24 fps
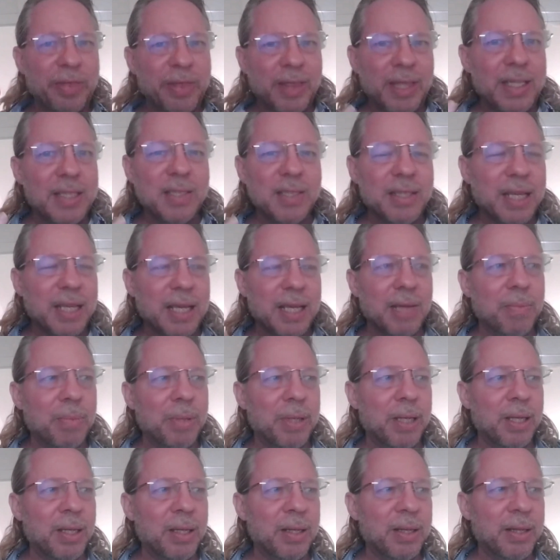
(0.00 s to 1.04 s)
this can
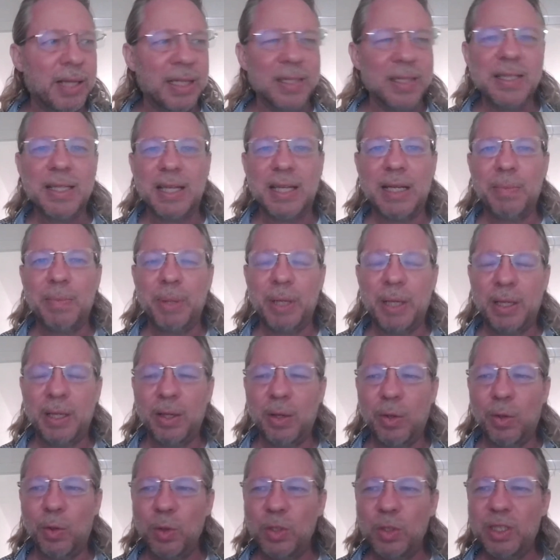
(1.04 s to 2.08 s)
be
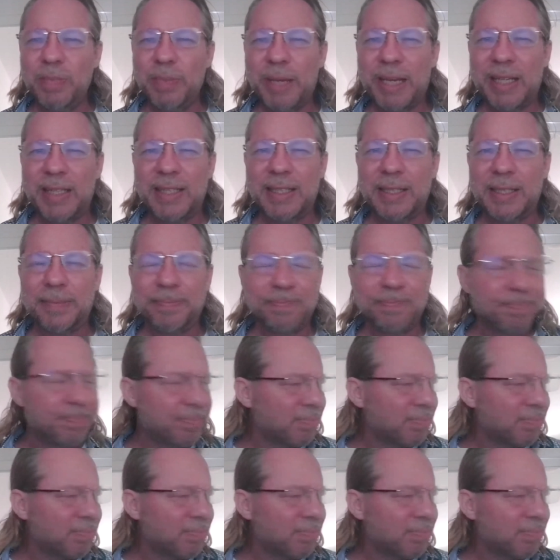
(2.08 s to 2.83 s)
automated.